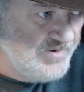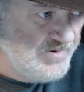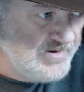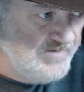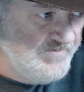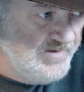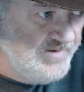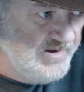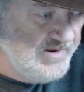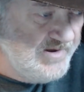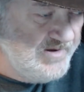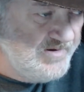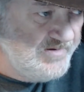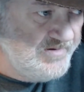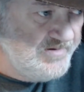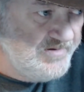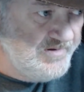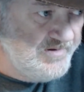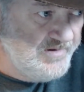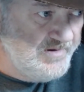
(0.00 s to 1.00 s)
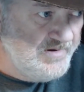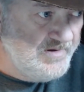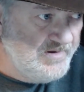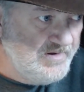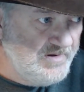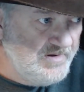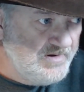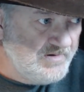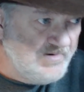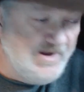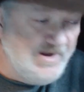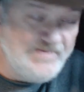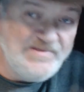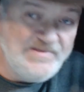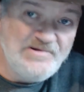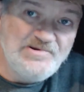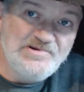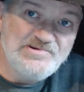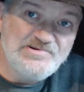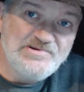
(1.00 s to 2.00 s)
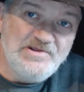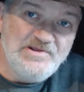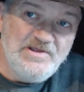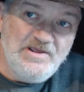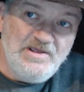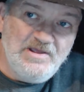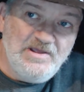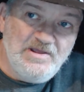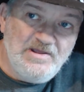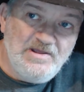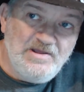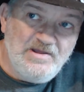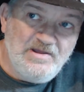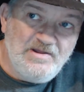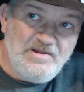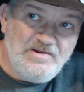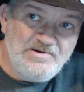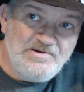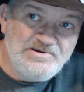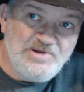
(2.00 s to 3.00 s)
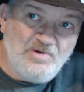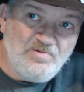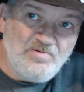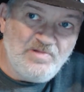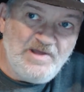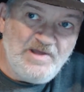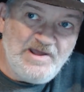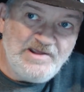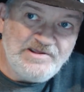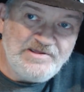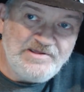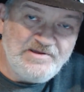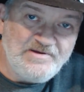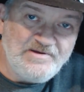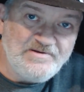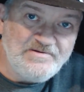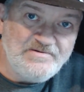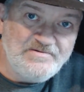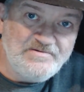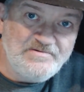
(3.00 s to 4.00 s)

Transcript: can be, right? They just don't like you.